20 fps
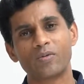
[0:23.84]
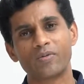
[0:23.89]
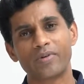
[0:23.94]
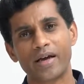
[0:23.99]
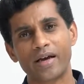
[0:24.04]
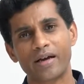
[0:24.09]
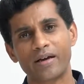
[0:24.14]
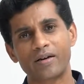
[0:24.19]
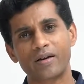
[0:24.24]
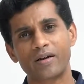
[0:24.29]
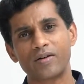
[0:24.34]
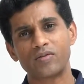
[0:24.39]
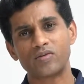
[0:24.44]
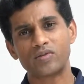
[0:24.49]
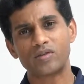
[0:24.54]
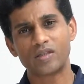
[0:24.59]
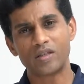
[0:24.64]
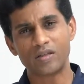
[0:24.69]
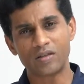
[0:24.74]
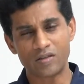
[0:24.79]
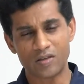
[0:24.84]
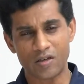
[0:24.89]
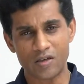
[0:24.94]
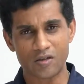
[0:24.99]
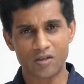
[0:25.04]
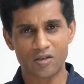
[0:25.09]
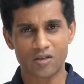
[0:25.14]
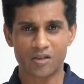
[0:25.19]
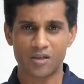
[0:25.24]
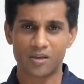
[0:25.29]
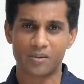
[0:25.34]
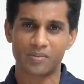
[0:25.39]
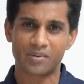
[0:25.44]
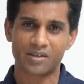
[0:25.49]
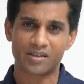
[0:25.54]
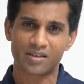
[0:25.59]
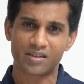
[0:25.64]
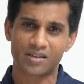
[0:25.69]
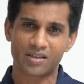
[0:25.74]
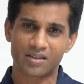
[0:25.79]
where Jesus
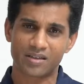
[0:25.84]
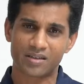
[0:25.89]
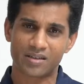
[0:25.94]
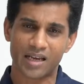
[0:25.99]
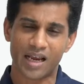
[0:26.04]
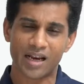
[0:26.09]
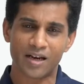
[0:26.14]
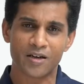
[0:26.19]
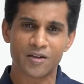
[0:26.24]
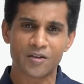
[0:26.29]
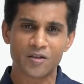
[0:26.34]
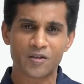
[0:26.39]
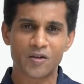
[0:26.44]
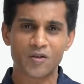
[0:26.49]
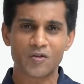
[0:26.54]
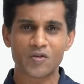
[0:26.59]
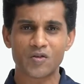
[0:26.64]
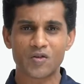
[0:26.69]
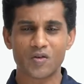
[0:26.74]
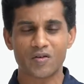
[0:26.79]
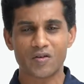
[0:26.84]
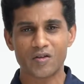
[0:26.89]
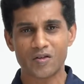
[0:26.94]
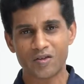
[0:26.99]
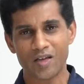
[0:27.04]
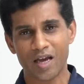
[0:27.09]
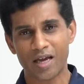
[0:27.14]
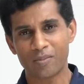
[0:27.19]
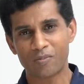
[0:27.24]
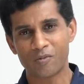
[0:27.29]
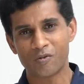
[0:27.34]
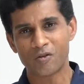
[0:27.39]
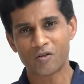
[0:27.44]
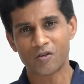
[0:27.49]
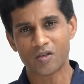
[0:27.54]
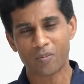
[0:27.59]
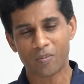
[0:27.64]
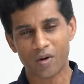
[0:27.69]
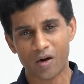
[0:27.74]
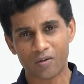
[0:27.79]
tells his
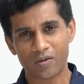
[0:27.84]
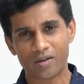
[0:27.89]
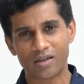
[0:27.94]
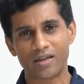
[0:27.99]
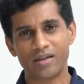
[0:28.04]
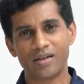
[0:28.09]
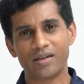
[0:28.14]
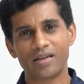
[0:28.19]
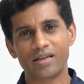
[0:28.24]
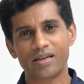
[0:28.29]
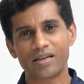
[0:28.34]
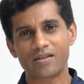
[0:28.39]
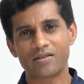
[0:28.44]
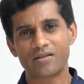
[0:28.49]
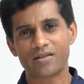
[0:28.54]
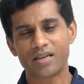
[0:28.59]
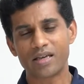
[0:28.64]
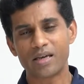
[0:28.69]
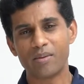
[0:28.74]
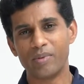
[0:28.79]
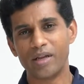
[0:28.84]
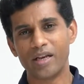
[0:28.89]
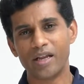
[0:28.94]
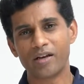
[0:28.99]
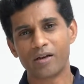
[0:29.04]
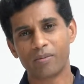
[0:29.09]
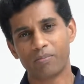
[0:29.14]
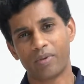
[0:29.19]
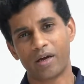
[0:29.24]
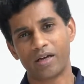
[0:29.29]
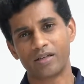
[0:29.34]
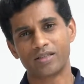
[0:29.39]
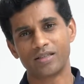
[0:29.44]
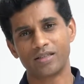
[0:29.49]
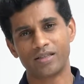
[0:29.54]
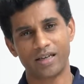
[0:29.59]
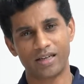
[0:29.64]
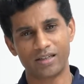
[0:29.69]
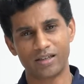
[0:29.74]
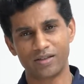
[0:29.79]
disciples about his imminent
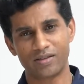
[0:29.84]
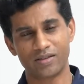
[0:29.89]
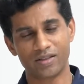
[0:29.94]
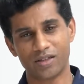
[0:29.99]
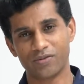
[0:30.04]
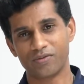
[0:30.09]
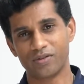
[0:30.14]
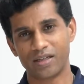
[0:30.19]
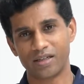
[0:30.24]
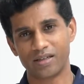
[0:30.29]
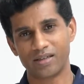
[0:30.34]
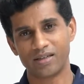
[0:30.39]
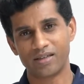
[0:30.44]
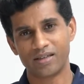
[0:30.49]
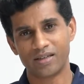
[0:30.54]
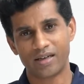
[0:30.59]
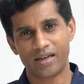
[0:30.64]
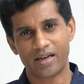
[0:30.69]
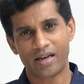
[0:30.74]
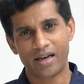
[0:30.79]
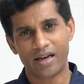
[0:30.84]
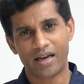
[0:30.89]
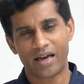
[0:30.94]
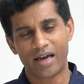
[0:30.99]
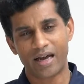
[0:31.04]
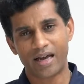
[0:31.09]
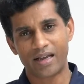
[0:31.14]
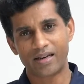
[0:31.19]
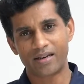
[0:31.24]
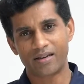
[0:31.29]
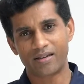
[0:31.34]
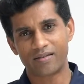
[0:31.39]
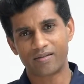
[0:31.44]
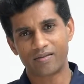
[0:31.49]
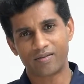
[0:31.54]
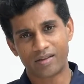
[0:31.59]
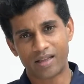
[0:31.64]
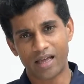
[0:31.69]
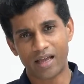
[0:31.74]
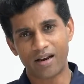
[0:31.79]
passion and his suffering, and
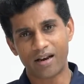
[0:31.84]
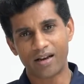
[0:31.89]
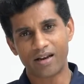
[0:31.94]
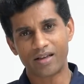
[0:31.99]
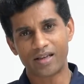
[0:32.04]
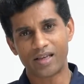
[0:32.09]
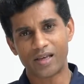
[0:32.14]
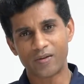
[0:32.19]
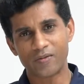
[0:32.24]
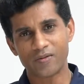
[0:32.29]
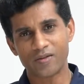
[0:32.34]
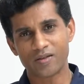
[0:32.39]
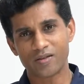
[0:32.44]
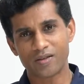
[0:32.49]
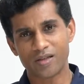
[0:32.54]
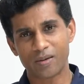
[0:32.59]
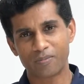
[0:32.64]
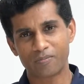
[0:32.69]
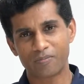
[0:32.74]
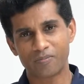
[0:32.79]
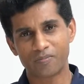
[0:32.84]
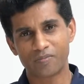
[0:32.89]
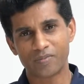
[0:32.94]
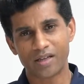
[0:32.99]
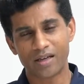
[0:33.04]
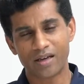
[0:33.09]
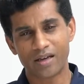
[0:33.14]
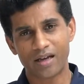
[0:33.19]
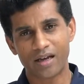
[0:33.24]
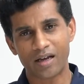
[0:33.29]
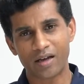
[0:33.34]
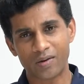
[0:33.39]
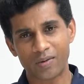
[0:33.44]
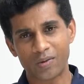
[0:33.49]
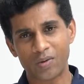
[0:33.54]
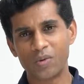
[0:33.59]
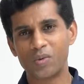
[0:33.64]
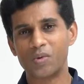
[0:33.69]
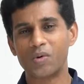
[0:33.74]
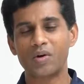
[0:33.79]
then gives them a
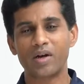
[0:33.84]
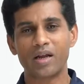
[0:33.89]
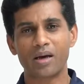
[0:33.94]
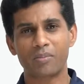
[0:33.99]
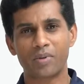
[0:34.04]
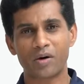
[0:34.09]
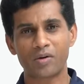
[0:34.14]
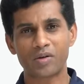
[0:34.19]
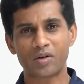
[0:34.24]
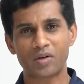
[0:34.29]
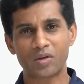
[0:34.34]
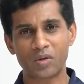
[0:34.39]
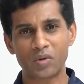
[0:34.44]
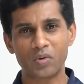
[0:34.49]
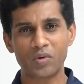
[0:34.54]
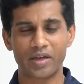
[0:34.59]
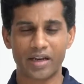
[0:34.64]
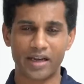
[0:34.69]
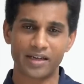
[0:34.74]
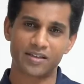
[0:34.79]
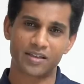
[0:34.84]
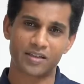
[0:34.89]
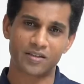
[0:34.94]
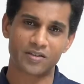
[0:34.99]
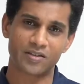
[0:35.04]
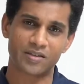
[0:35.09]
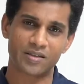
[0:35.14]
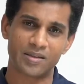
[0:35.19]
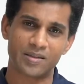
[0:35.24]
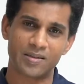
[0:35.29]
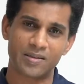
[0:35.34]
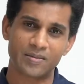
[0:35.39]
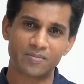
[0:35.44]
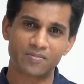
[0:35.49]
rule about true greatness.